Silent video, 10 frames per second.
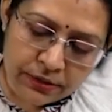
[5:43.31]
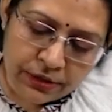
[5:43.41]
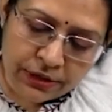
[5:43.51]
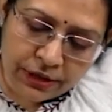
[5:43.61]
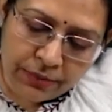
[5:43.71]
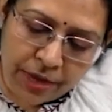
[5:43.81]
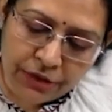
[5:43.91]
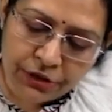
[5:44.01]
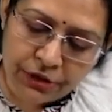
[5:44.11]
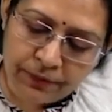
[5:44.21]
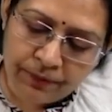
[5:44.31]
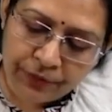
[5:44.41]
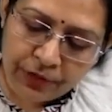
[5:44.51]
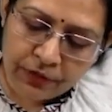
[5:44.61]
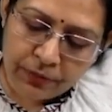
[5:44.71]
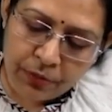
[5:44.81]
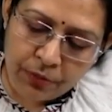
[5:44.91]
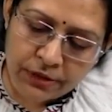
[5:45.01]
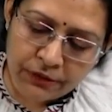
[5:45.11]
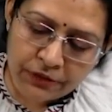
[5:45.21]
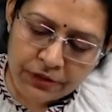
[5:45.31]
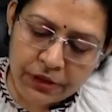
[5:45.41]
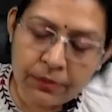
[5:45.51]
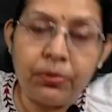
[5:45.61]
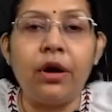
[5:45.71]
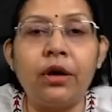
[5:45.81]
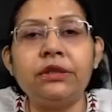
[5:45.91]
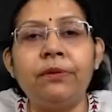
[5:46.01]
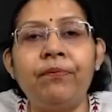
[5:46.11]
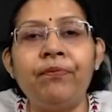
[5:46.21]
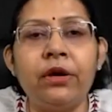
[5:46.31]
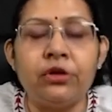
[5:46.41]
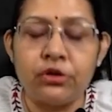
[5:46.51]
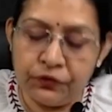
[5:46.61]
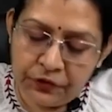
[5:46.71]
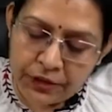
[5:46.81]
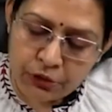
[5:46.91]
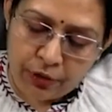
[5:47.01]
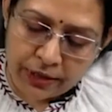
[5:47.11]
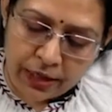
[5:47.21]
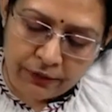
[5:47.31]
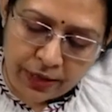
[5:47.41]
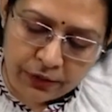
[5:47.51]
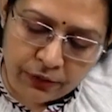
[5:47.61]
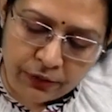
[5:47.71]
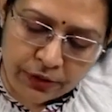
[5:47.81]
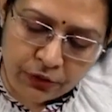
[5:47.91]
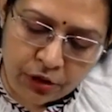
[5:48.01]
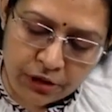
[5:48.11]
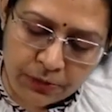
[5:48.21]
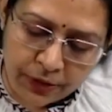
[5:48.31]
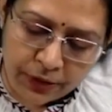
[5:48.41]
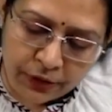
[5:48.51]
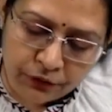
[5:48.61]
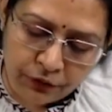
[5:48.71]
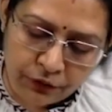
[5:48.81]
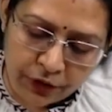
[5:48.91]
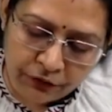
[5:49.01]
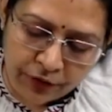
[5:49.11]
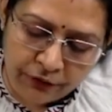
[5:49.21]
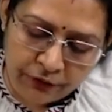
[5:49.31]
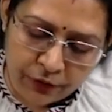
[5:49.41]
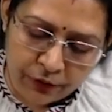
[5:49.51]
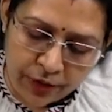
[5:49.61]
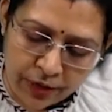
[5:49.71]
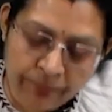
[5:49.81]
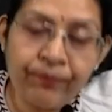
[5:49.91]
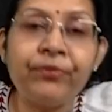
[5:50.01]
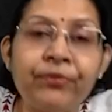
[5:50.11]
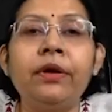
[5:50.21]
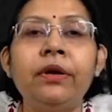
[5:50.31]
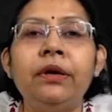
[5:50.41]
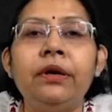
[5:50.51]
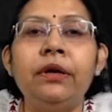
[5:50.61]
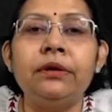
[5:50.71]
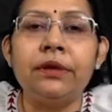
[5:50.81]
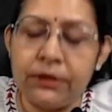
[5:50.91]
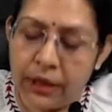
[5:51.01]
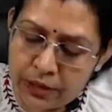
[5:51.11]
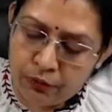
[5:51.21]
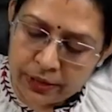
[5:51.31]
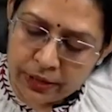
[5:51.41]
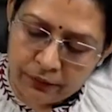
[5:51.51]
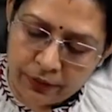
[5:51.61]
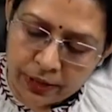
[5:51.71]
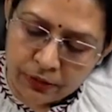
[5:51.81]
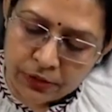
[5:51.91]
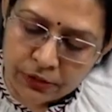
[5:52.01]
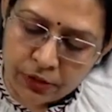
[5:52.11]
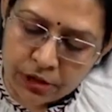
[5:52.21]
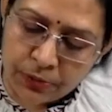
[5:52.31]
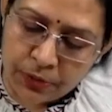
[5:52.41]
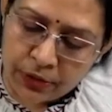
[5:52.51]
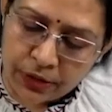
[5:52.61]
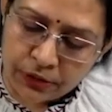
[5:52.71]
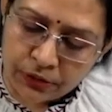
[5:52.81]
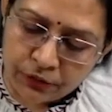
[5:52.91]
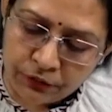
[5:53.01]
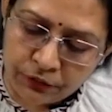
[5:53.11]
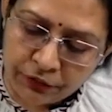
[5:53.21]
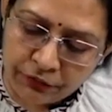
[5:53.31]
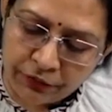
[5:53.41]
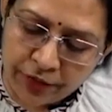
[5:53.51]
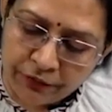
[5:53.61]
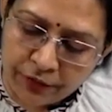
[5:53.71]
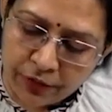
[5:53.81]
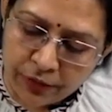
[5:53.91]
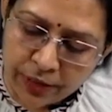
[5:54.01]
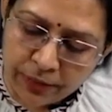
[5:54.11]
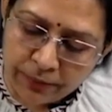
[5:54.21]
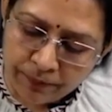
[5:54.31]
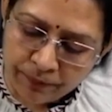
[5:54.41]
just imagine our box and whisker plot. So first quartile value, it is corresponding to 45 kilogram. The third quartile value is corresponding to 55 kilogram.